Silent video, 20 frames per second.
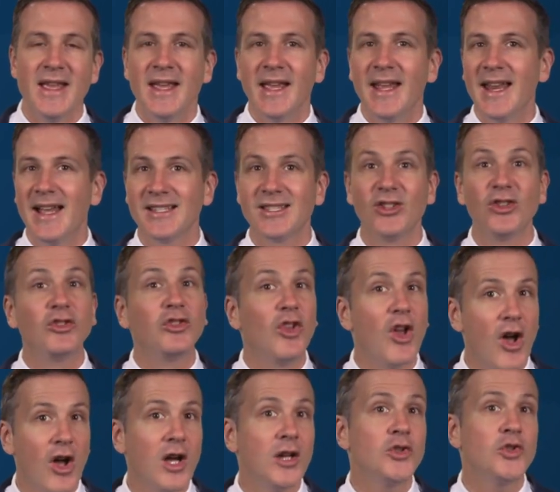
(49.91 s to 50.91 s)
it has a
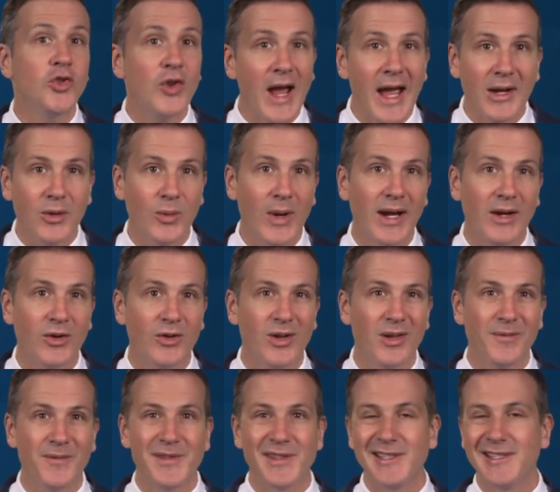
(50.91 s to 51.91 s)
long track record
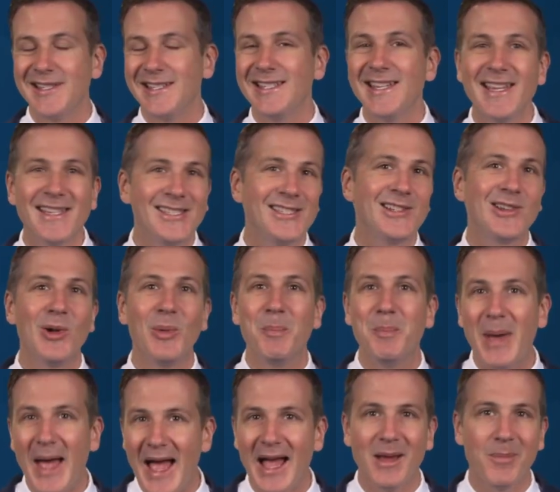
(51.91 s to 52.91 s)
of statistical
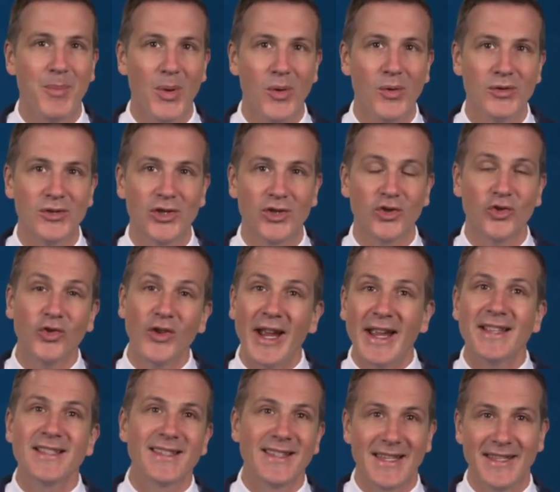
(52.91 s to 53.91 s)
backbone to
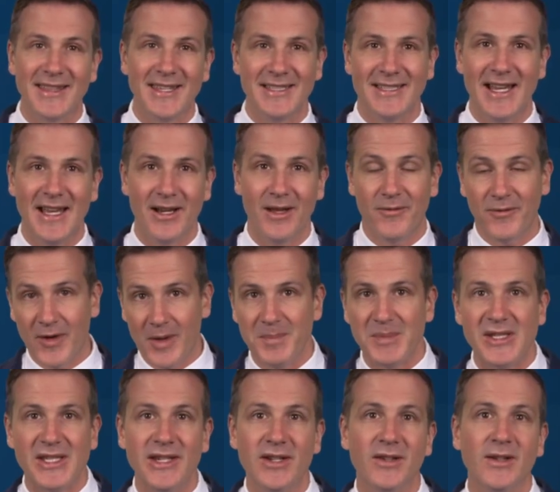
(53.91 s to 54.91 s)
translate the data from
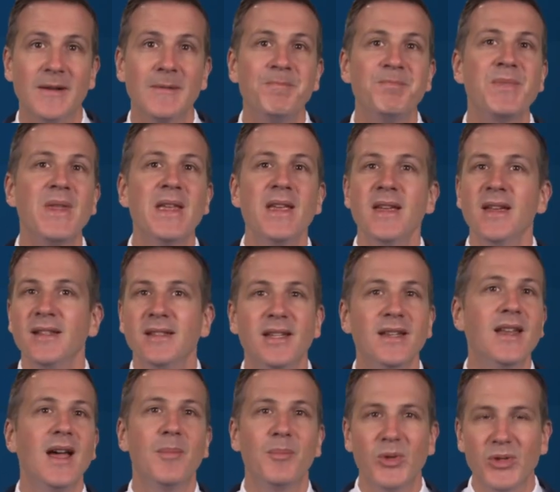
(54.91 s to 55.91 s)
SEER to
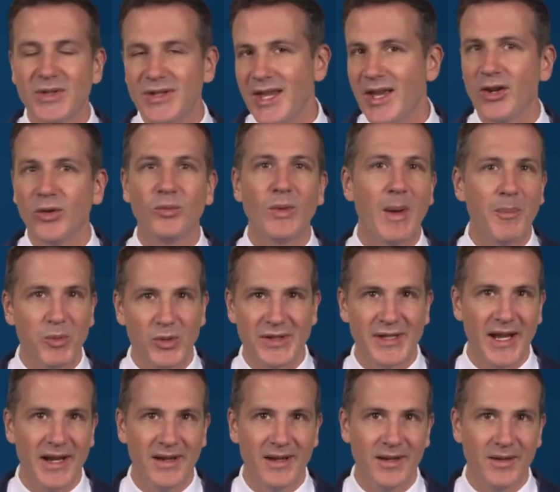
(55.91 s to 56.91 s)
numbers that are
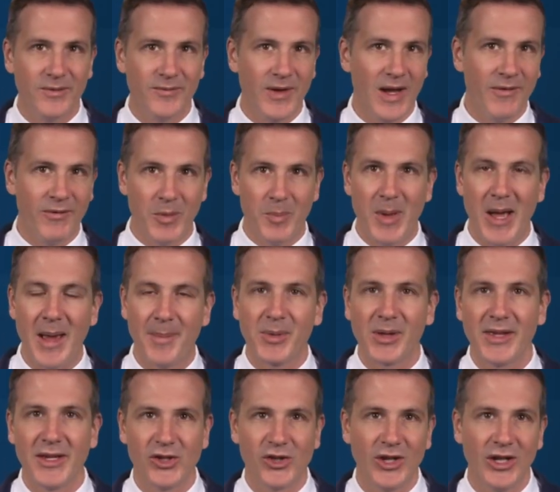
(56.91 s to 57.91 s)
representative of the
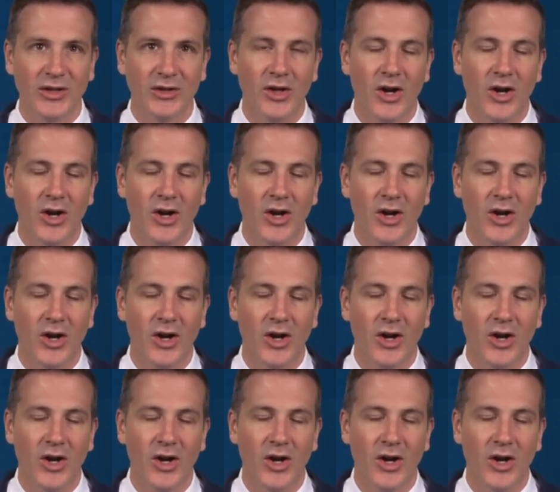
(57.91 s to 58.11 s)
population at